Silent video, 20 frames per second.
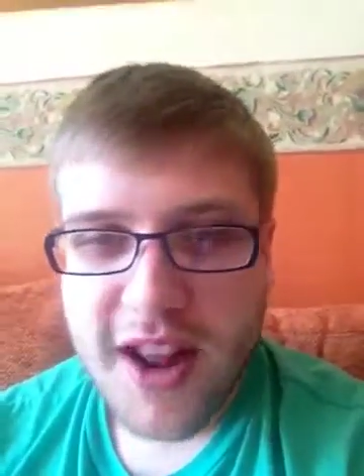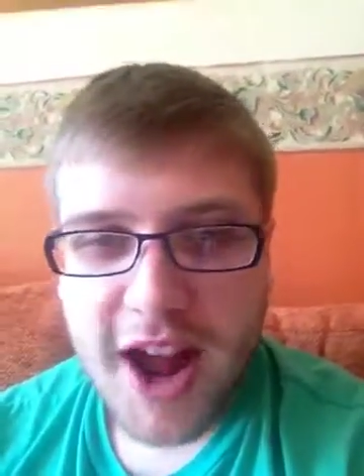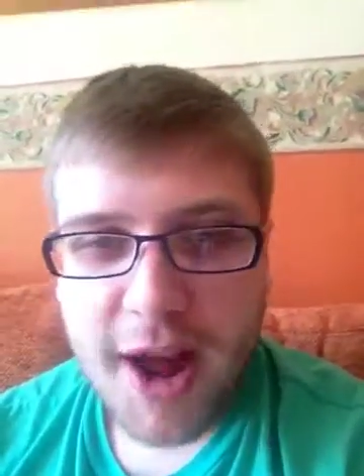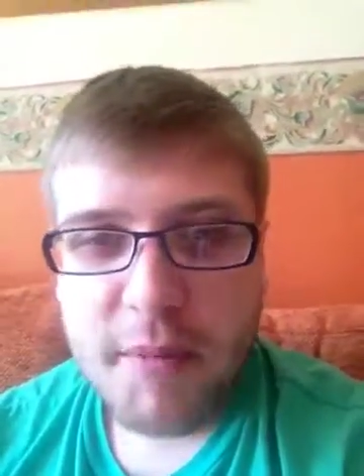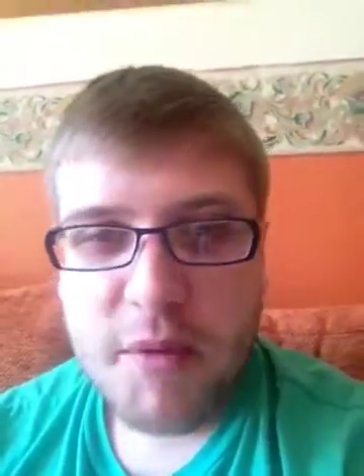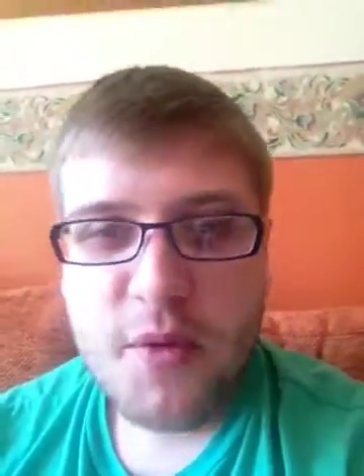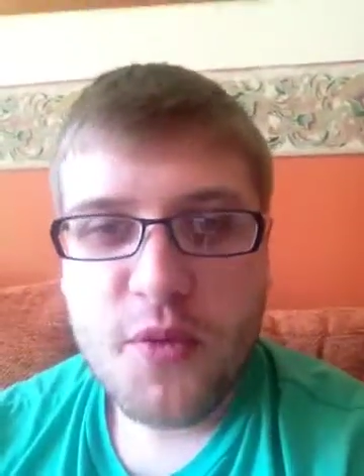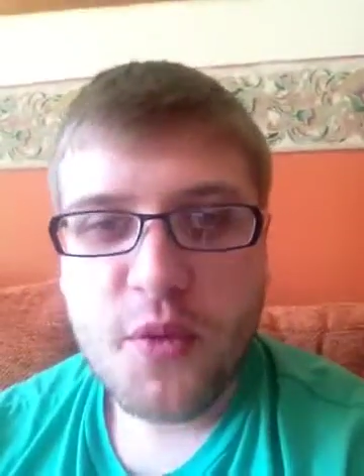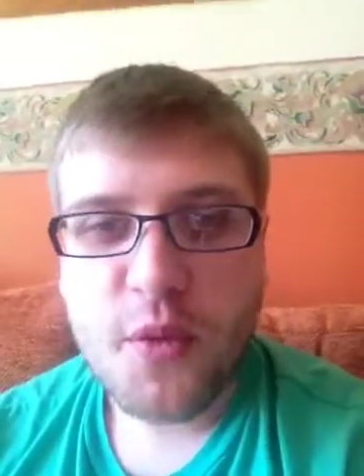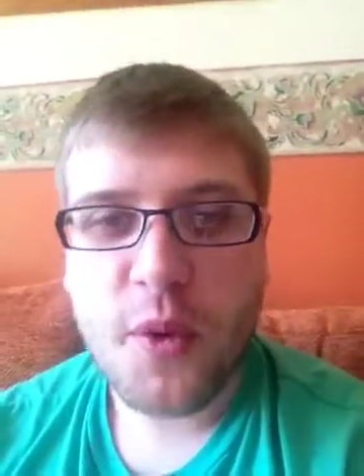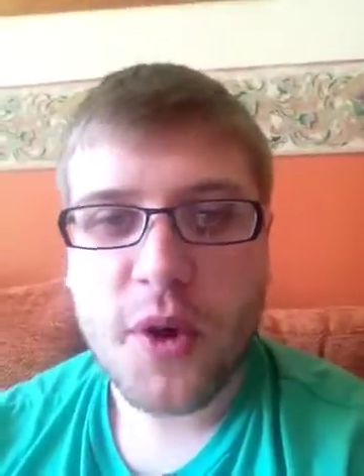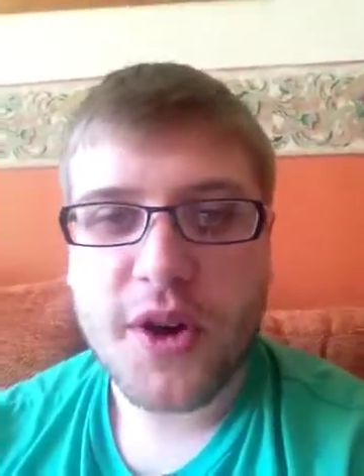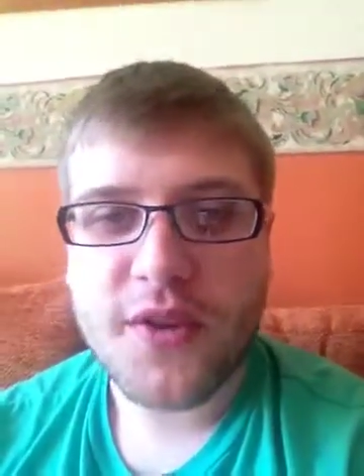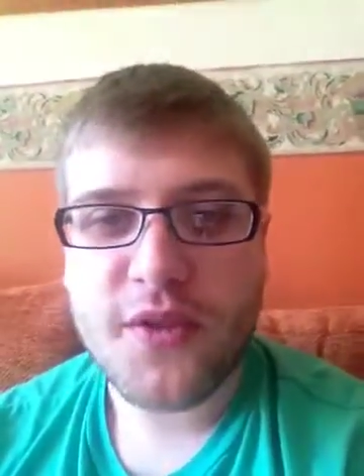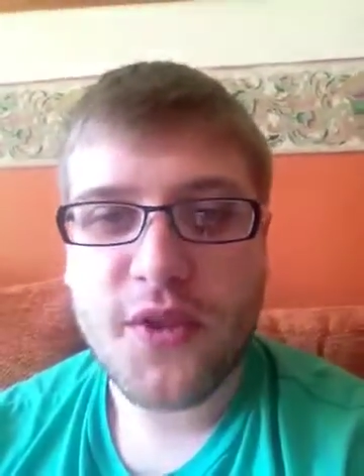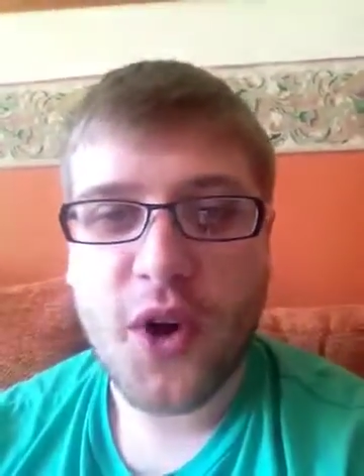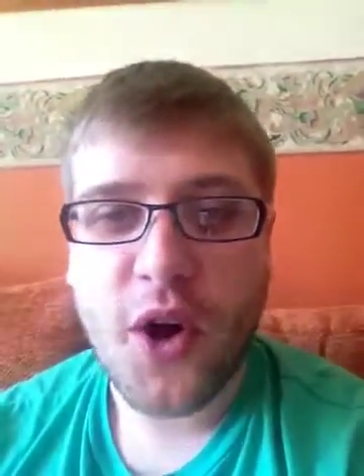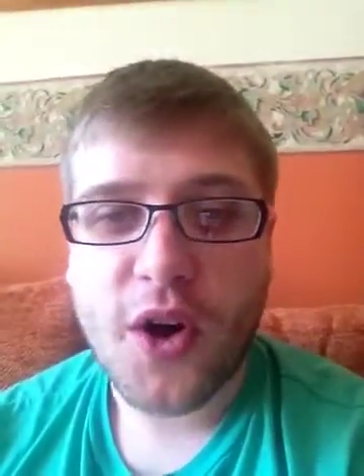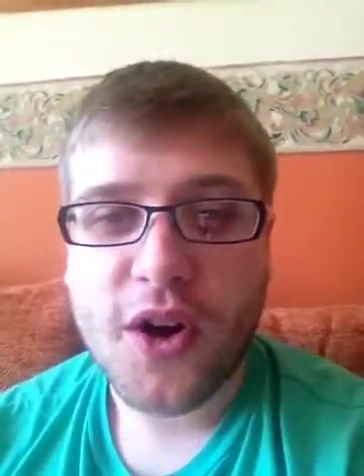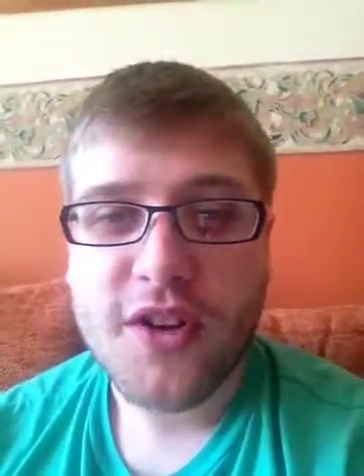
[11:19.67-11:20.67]
happy with what I've
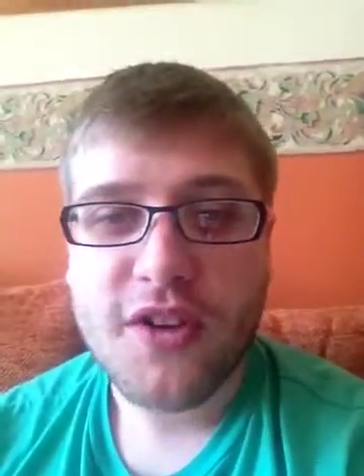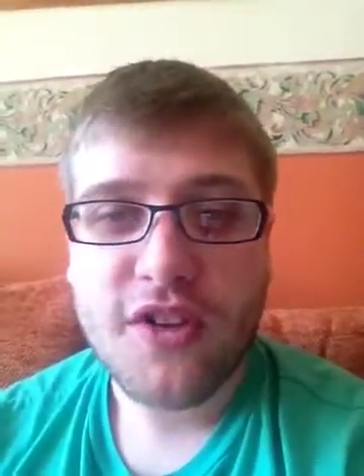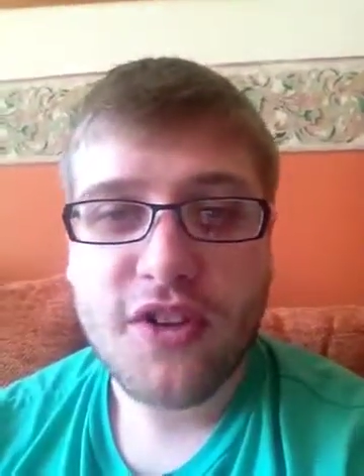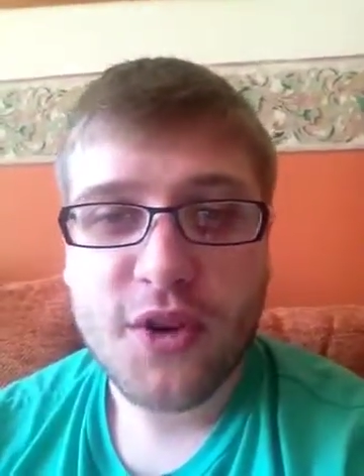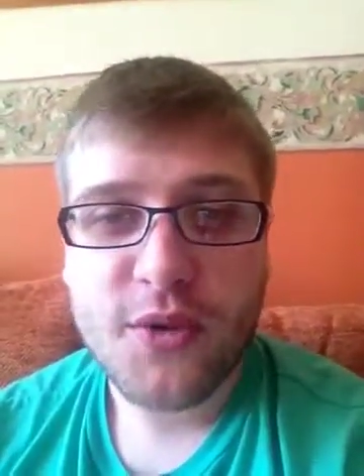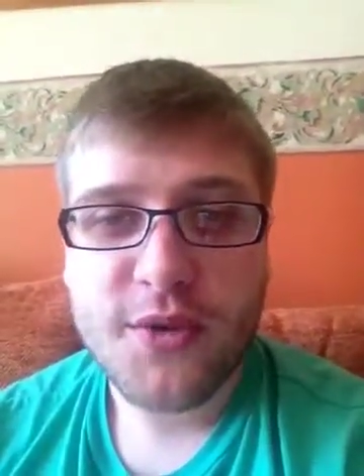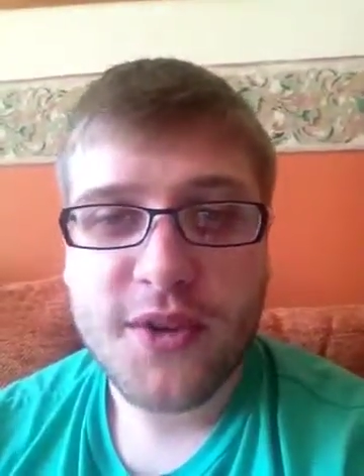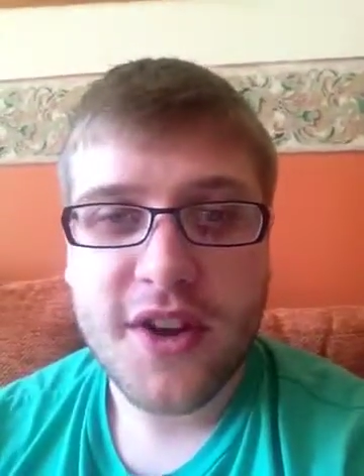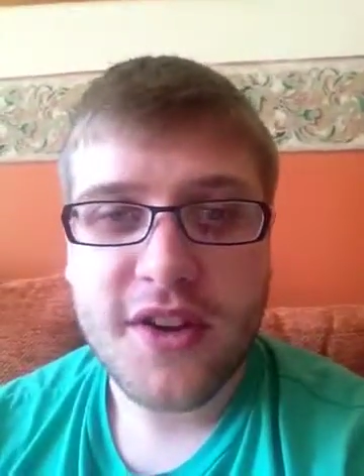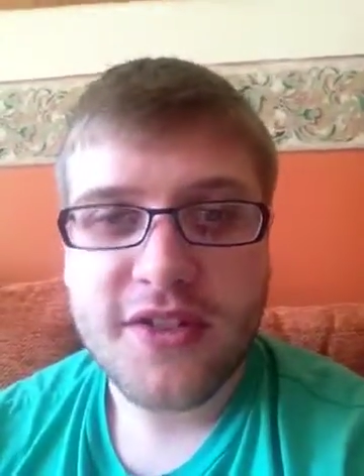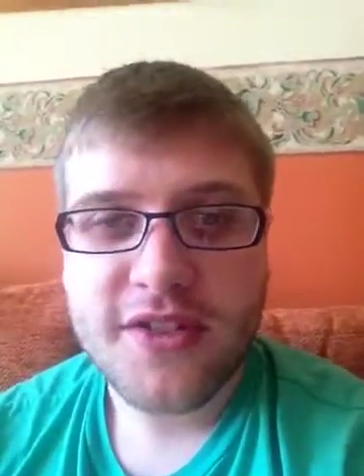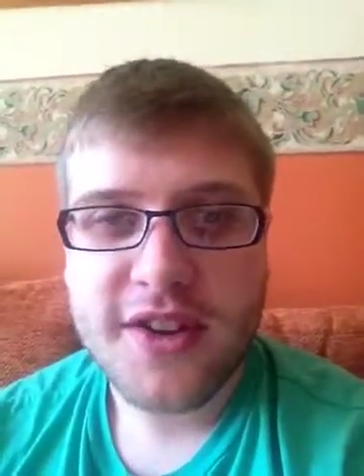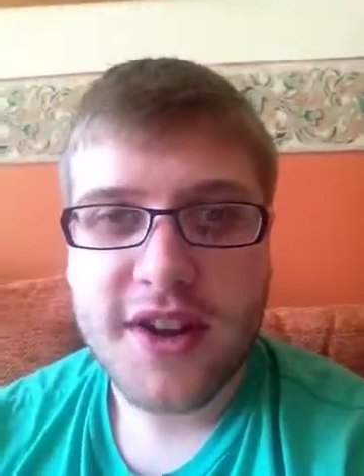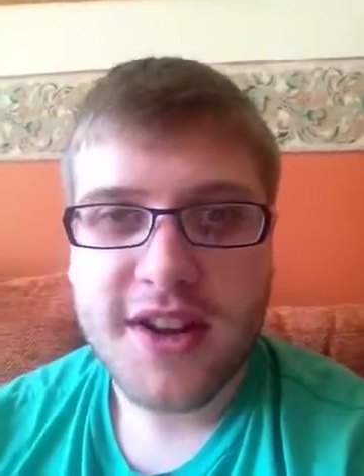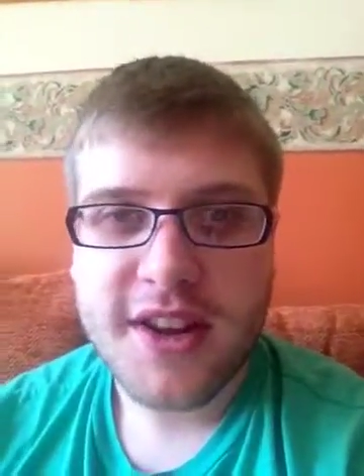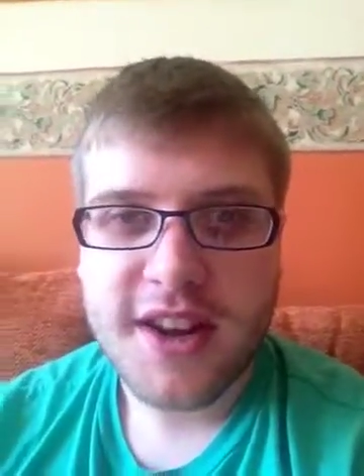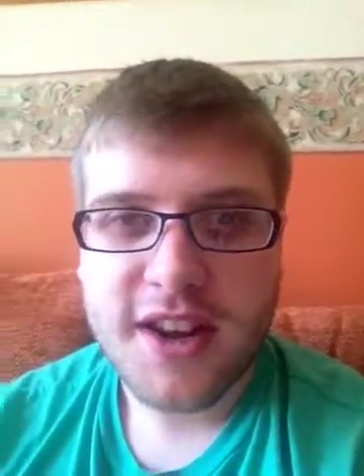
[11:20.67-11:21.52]
got because it's so dissonant,